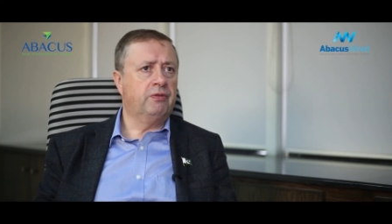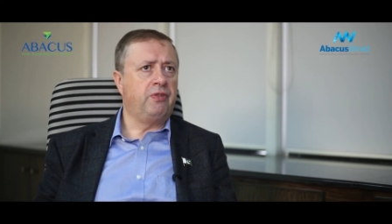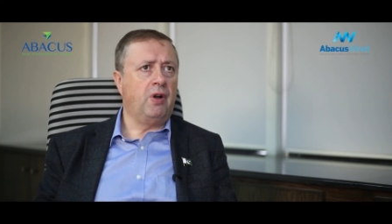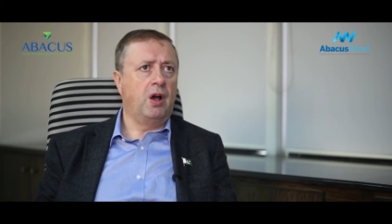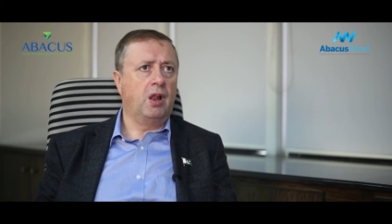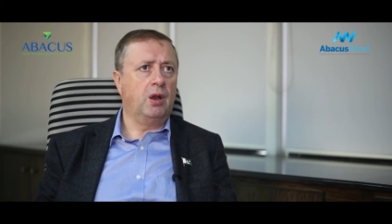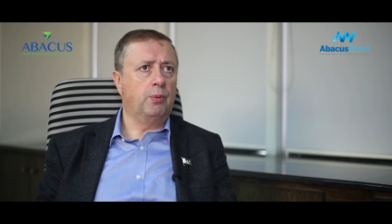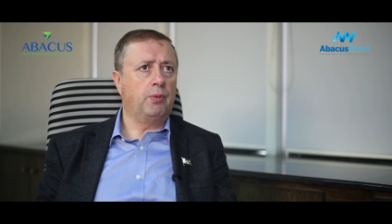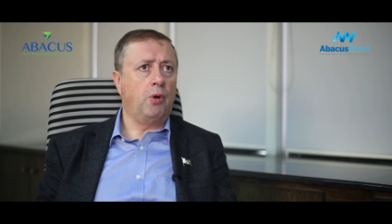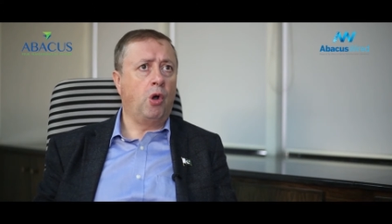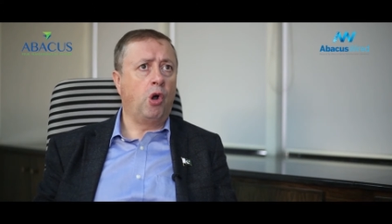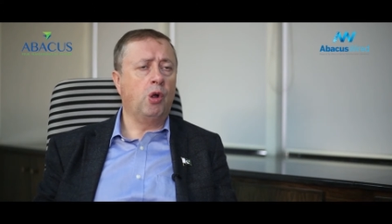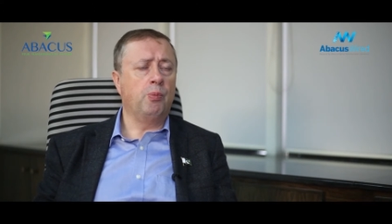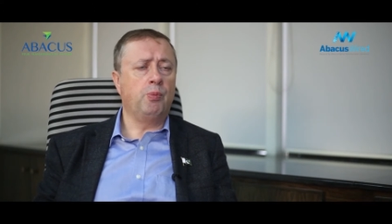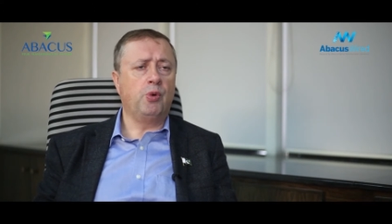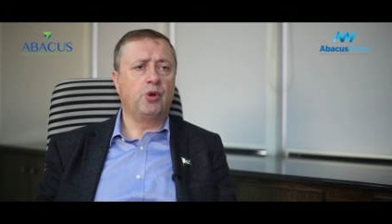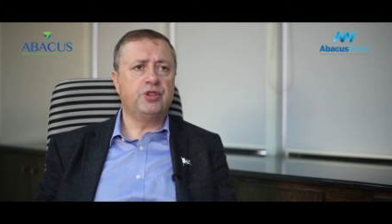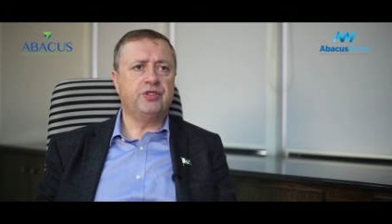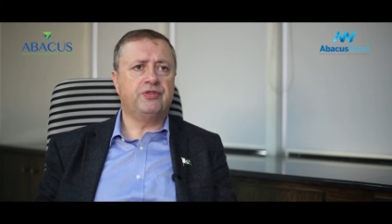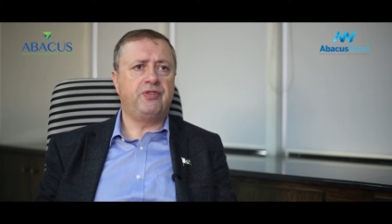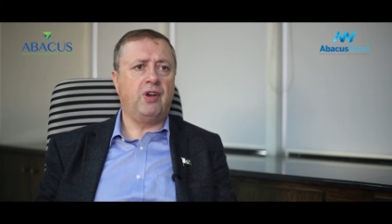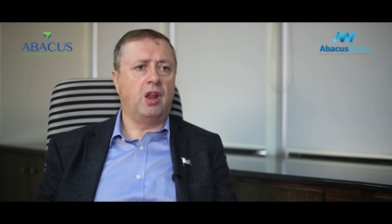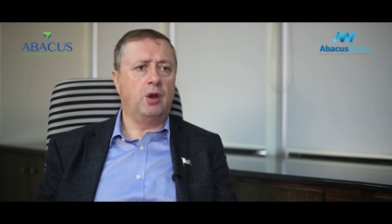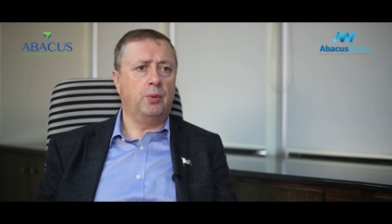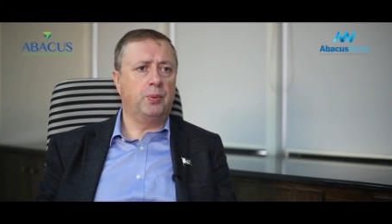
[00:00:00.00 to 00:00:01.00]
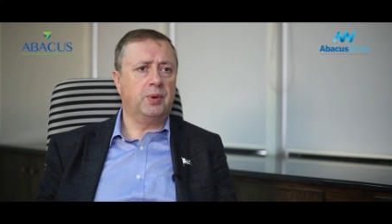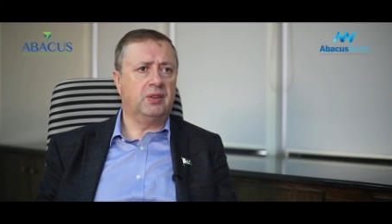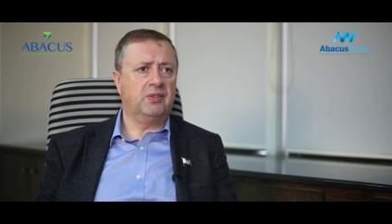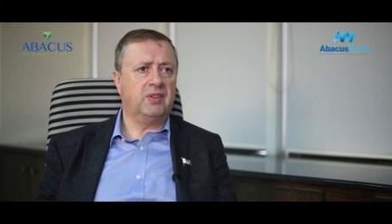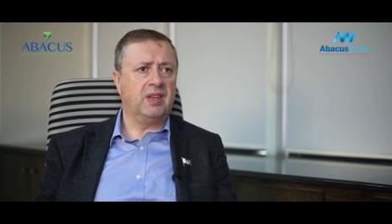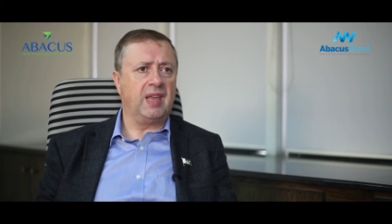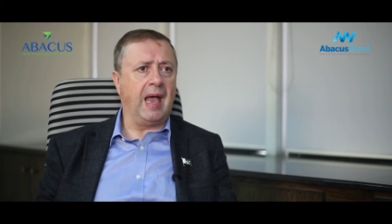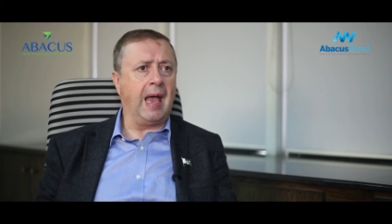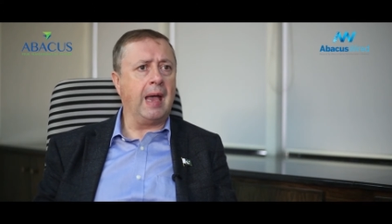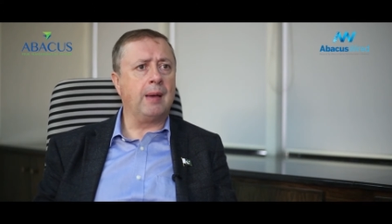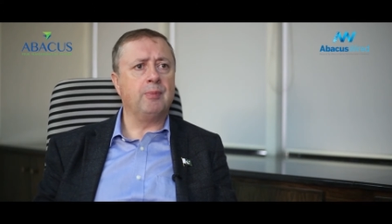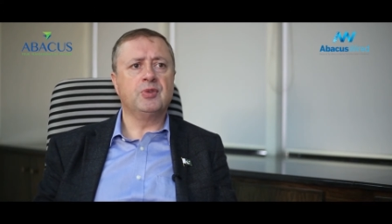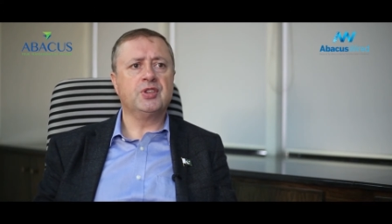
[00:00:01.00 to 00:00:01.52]
almost following
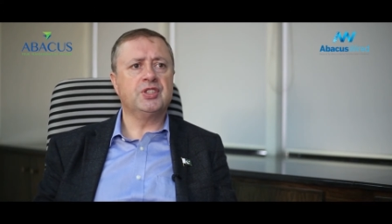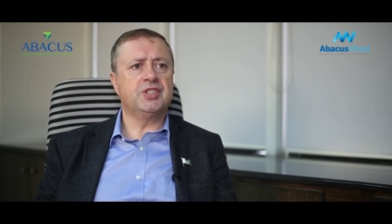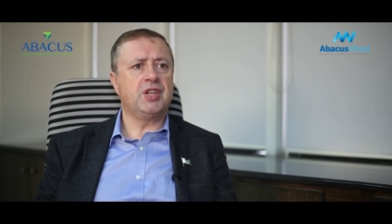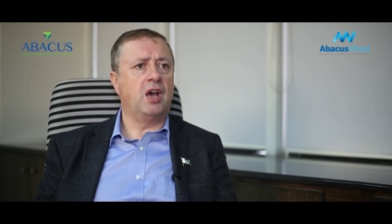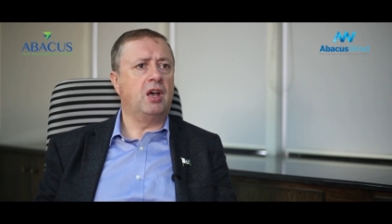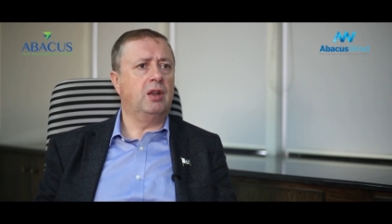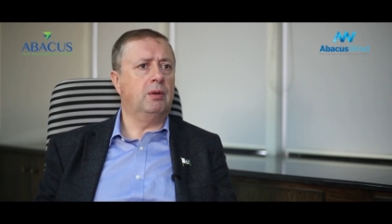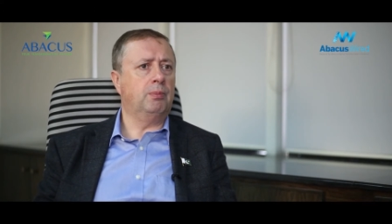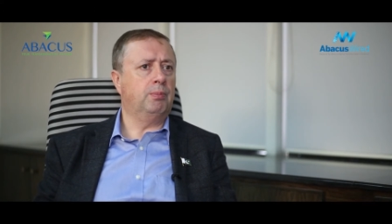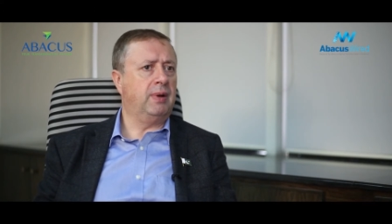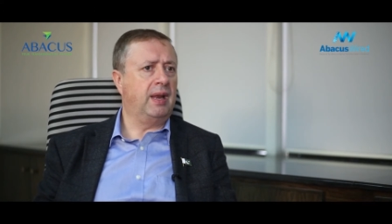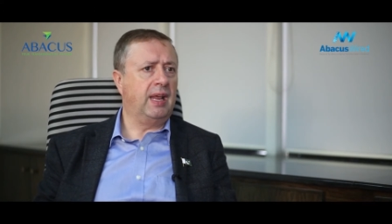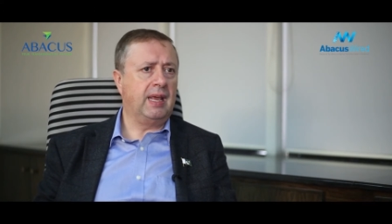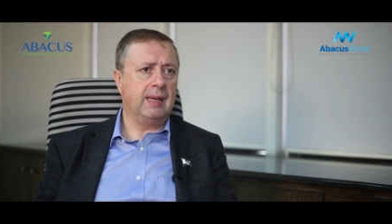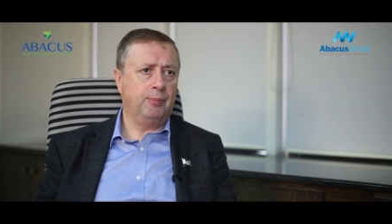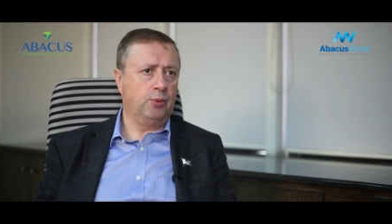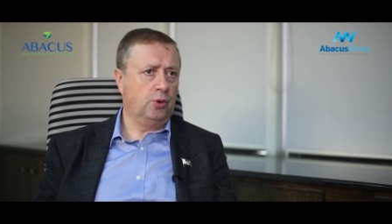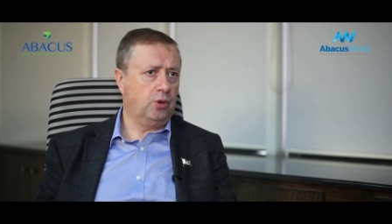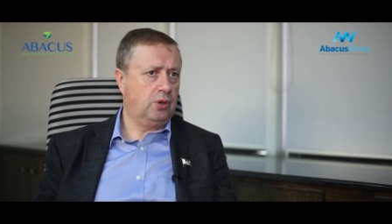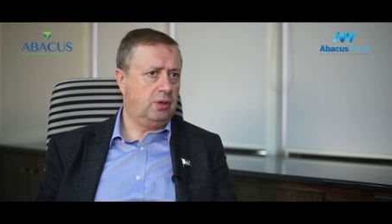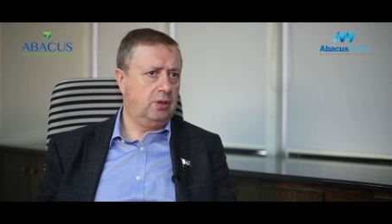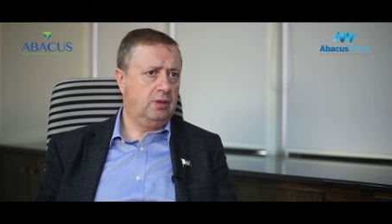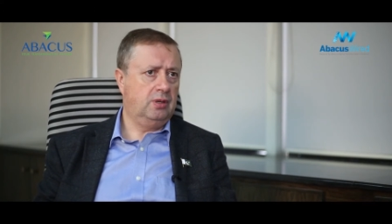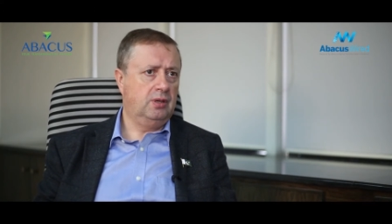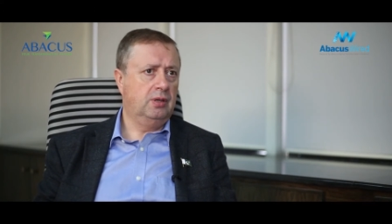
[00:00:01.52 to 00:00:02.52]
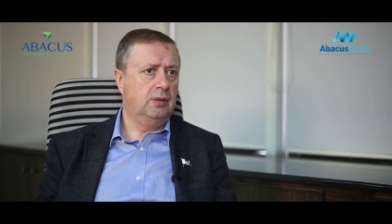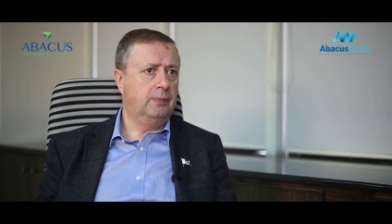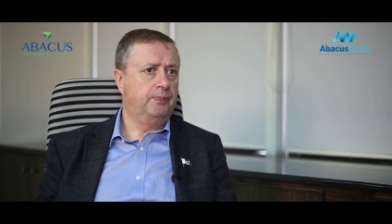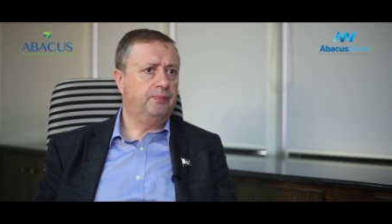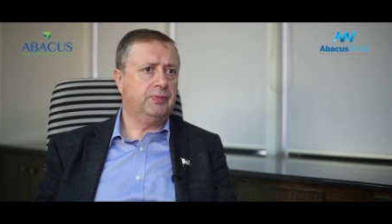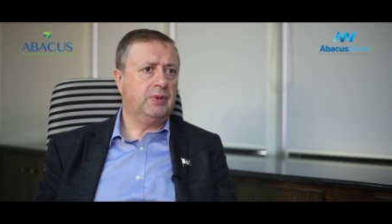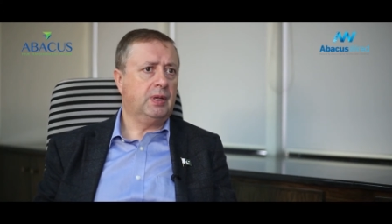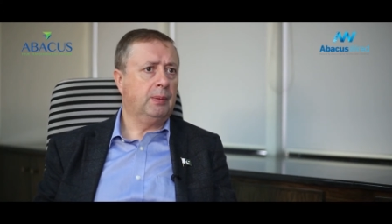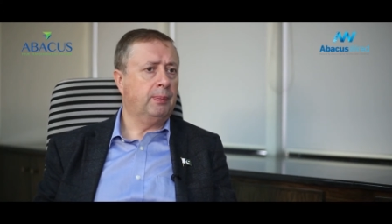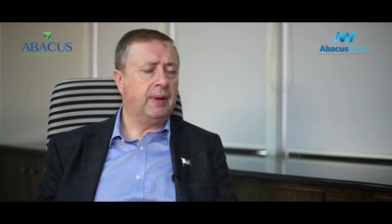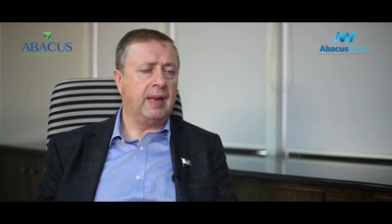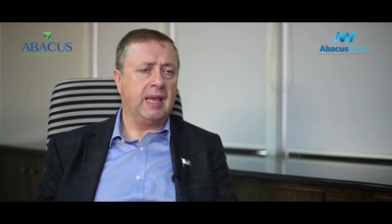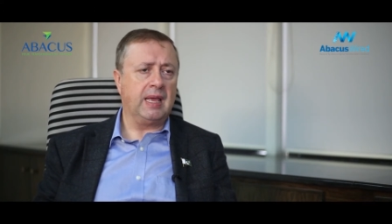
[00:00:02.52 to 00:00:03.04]
the Amazon playbook,
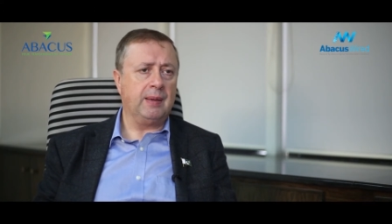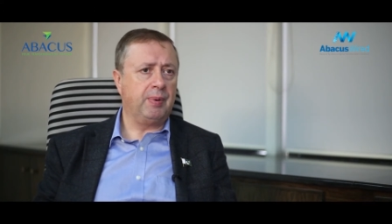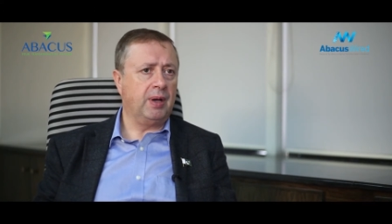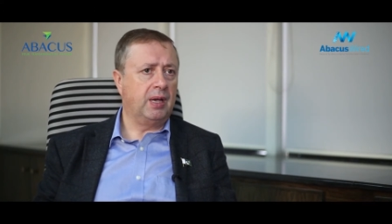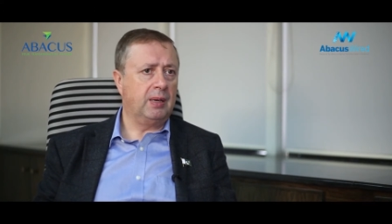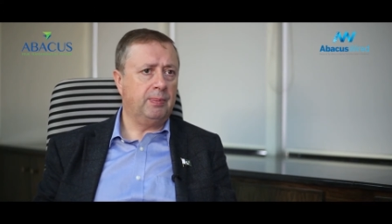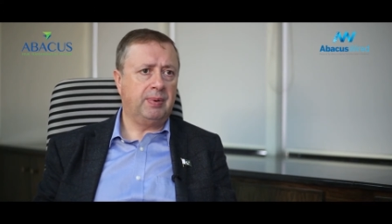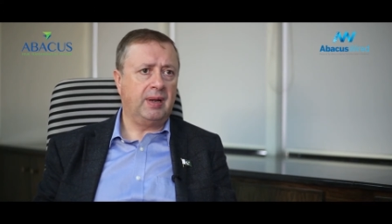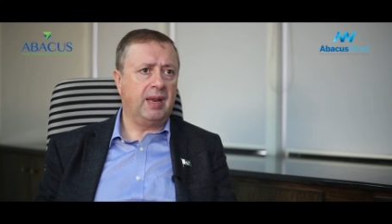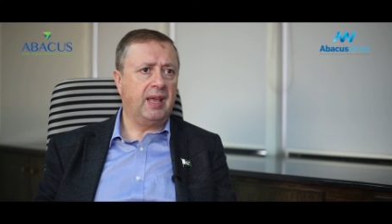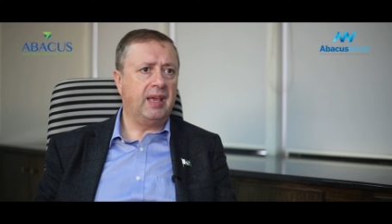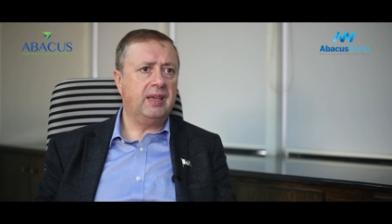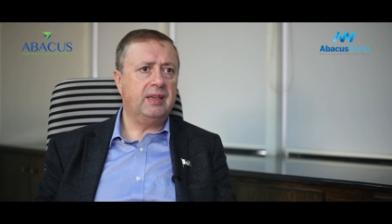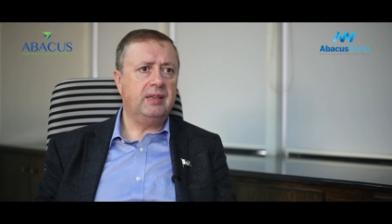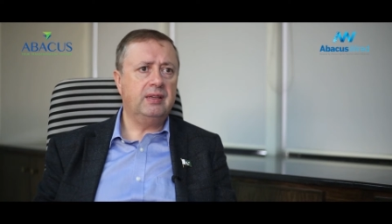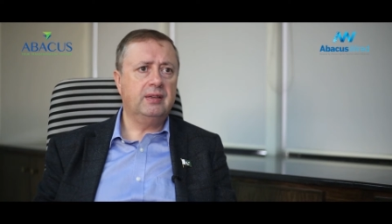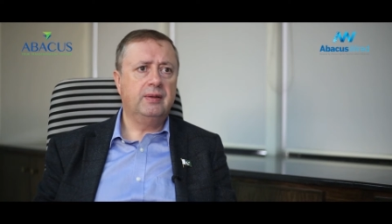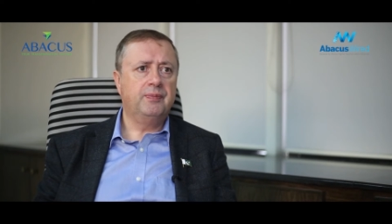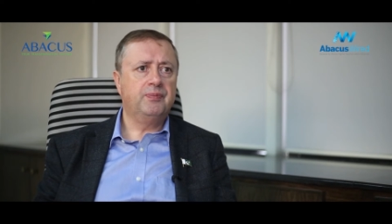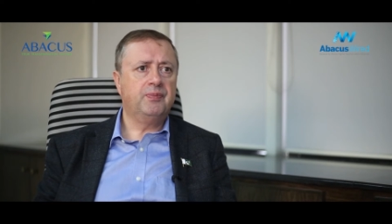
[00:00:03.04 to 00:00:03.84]
play-by-play,